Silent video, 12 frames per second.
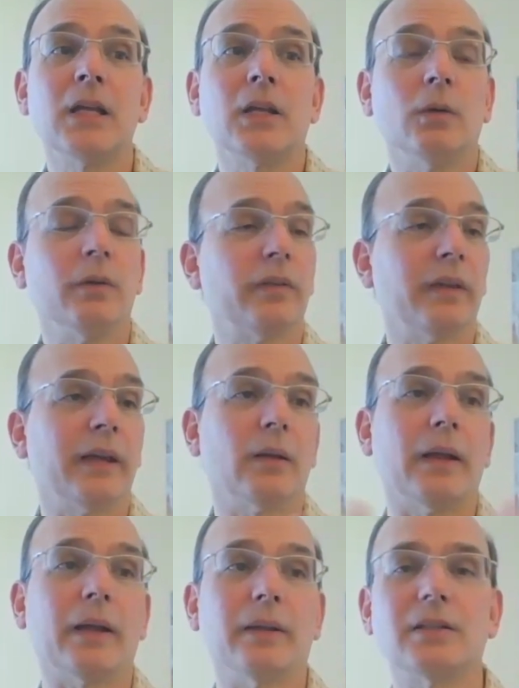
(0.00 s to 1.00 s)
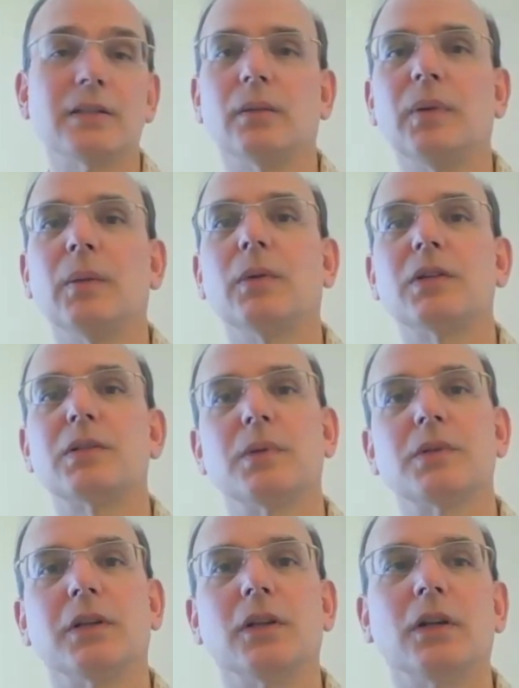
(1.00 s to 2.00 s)
You would think like these are people we're
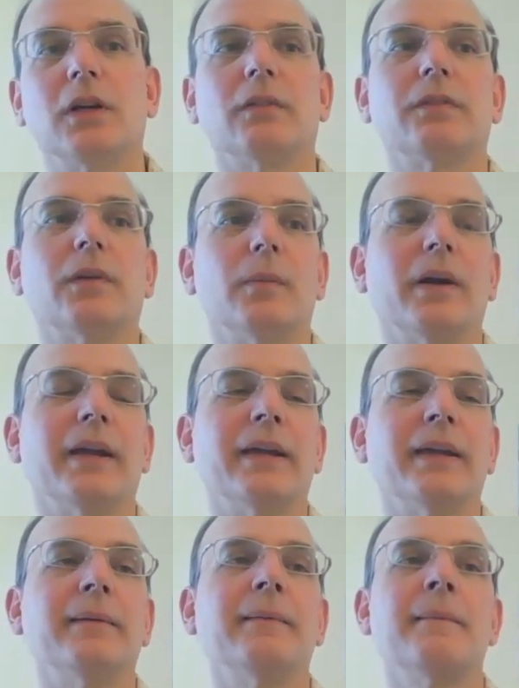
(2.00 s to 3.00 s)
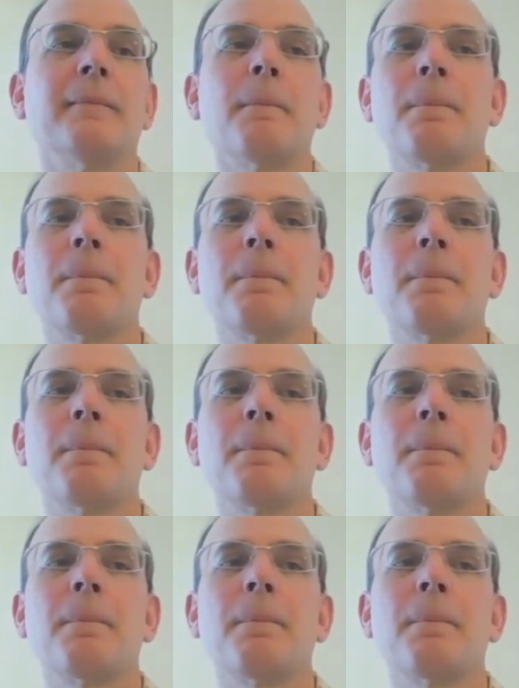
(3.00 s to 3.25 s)
supposed to learn from, right?